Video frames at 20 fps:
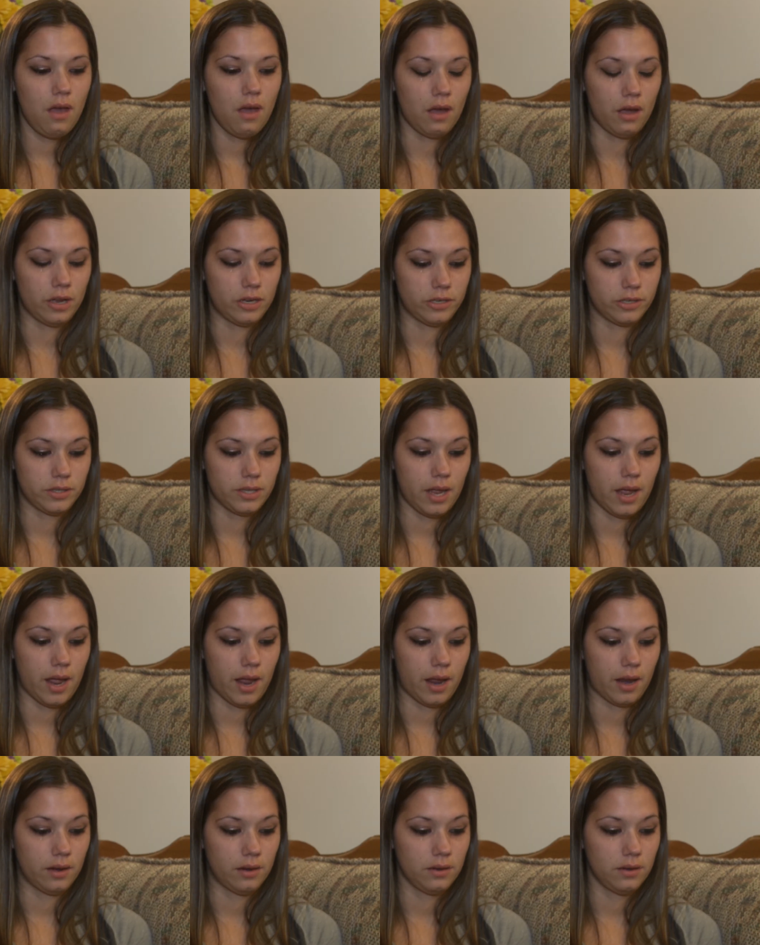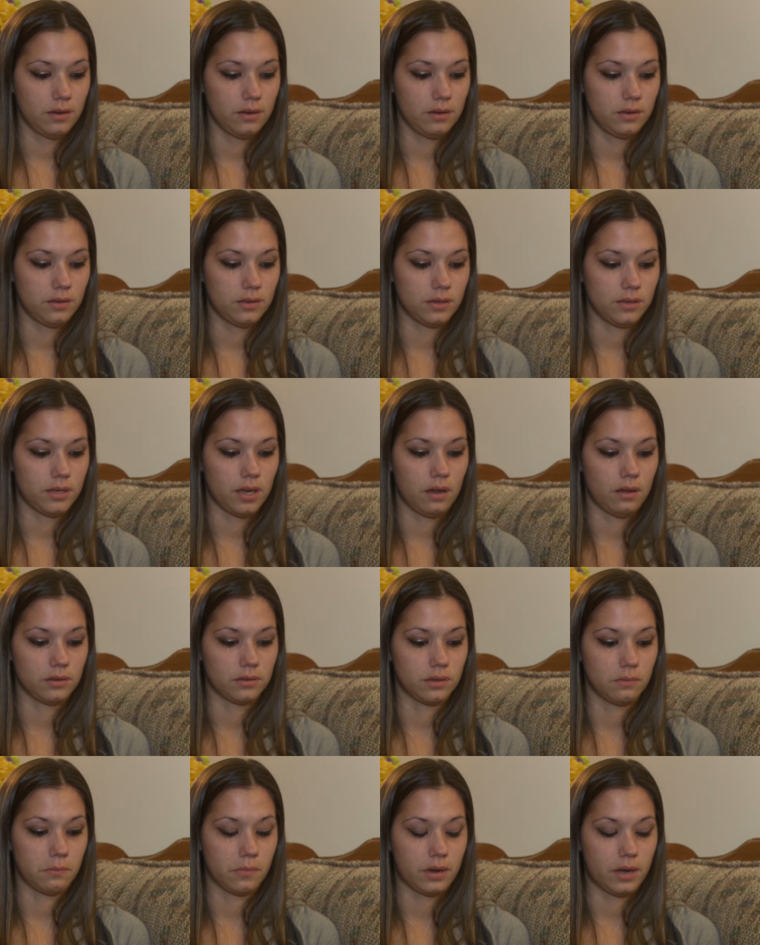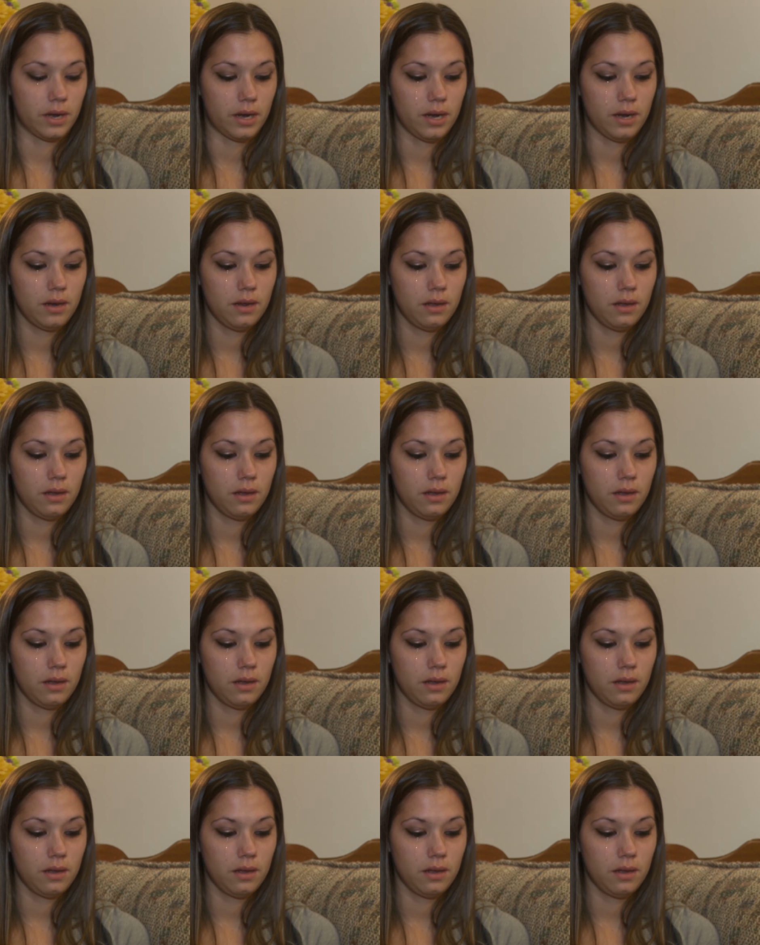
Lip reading: I just had to tell somebody